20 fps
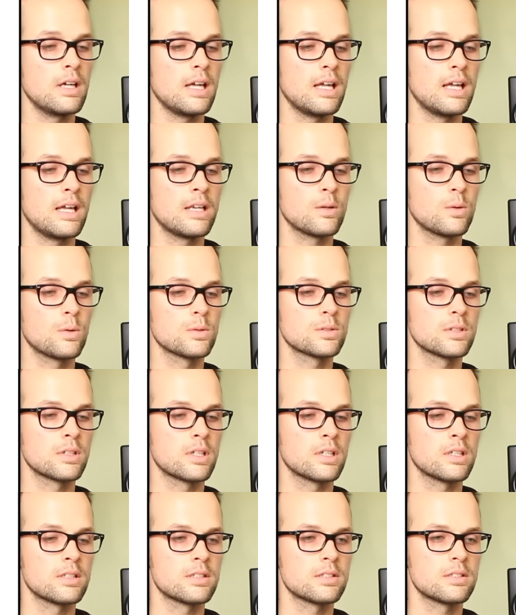And you're also
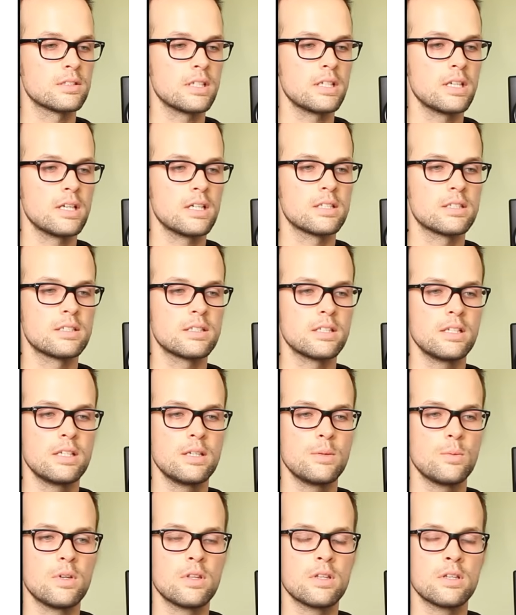going to see a
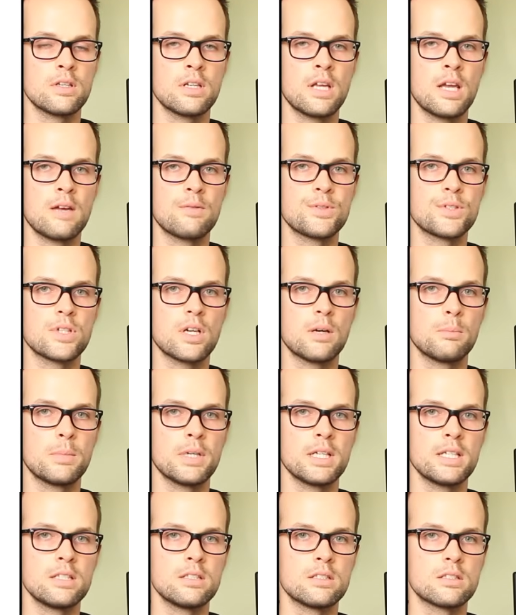D with an F sharp
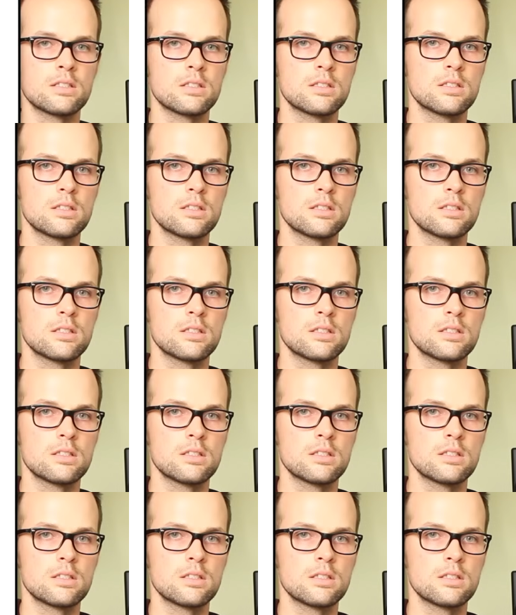bass.